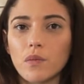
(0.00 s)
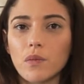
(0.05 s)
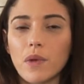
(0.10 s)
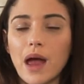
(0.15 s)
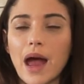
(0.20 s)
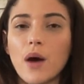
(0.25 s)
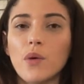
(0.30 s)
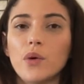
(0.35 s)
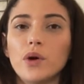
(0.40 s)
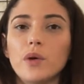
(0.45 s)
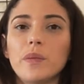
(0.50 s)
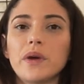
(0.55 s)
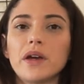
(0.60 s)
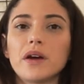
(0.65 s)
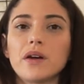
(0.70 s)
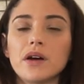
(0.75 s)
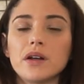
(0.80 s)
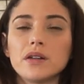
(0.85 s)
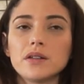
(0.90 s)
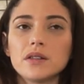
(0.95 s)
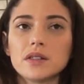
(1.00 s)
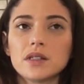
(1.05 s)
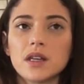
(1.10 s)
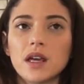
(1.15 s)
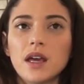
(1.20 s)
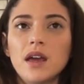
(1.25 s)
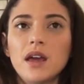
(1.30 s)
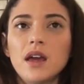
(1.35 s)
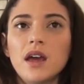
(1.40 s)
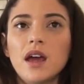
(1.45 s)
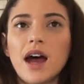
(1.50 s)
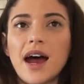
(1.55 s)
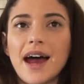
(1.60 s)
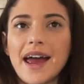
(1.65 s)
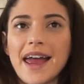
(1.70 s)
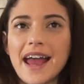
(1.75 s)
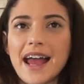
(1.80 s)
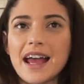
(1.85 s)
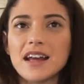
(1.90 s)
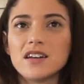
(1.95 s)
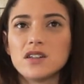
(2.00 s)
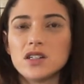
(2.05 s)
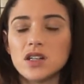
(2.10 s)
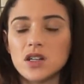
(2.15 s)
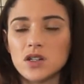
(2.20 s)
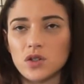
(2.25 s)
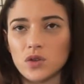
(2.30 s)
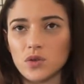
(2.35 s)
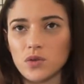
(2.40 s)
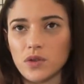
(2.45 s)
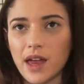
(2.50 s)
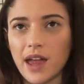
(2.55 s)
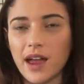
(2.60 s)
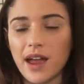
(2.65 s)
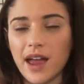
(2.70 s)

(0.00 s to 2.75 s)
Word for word: outward appearance, I had to do that.